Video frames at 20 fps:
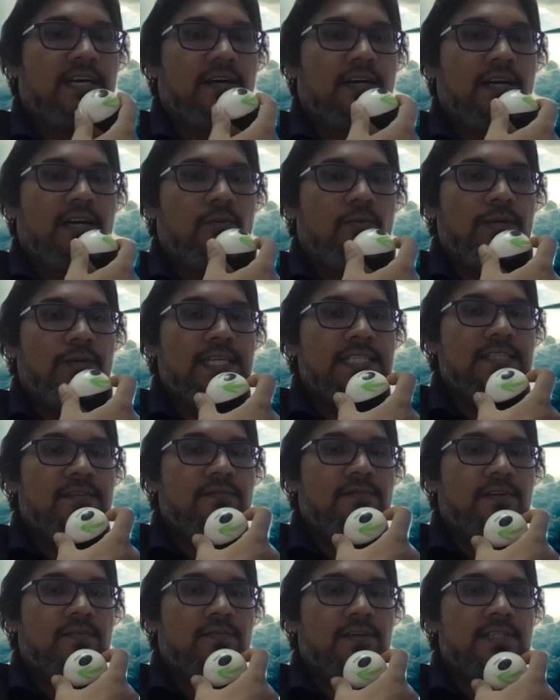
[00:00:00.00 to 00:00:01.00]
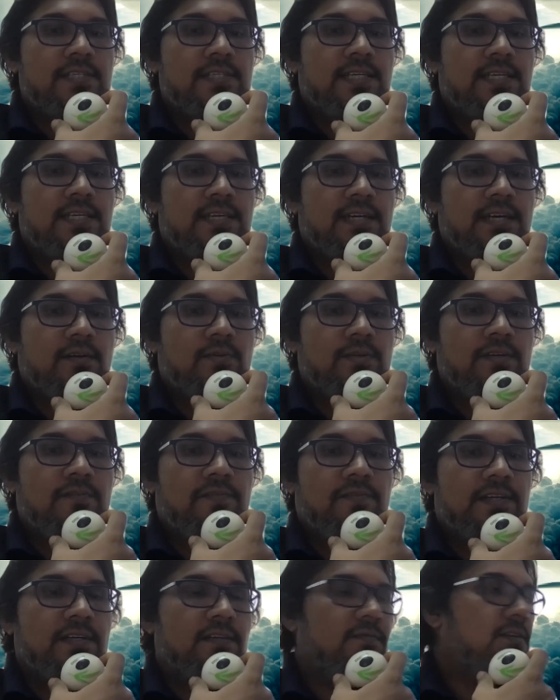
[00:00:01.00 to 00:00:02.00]
How, how easy was it? How
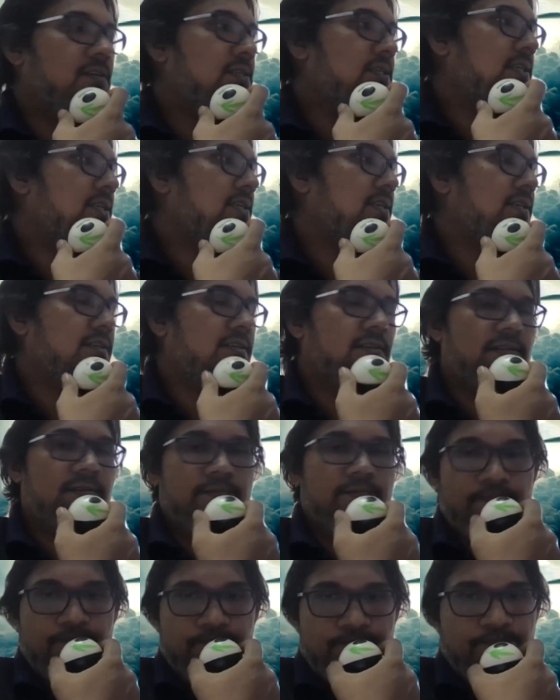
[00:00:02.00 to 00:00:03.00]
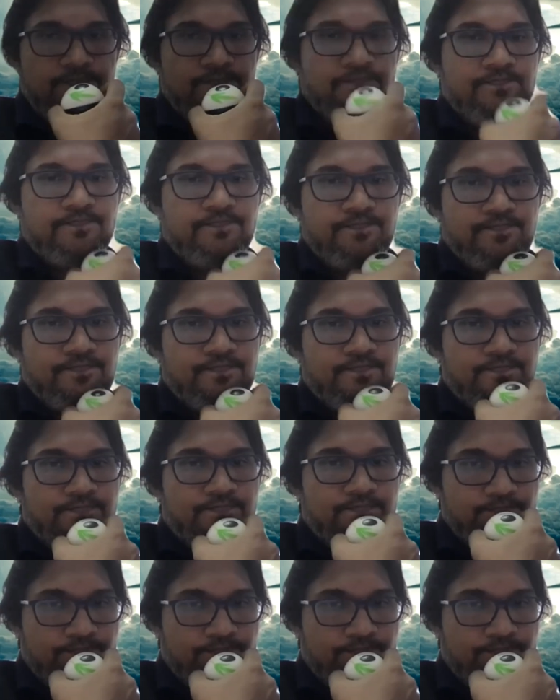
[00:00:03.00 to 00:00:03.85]
difficult was it? Uh,